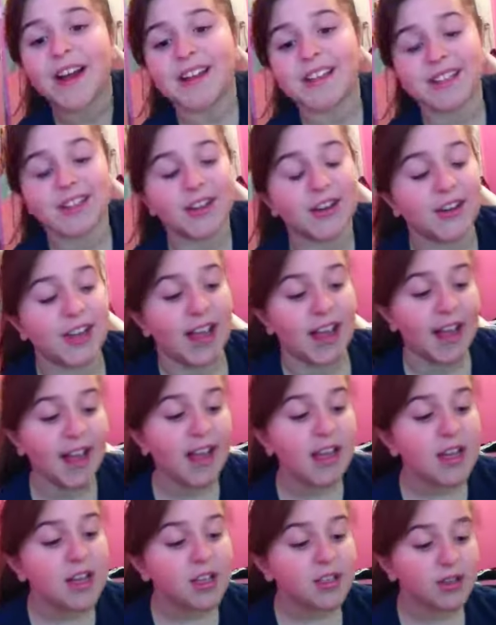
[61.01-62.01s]
So yeah,
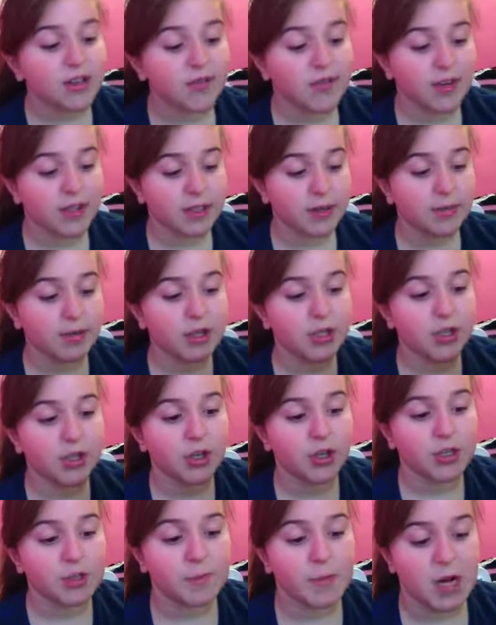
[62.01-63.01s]
so first I'm going to show
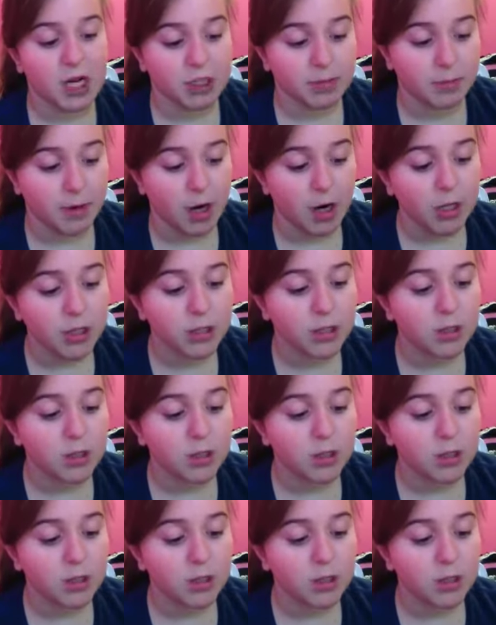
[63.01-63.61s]
you the Smashbox.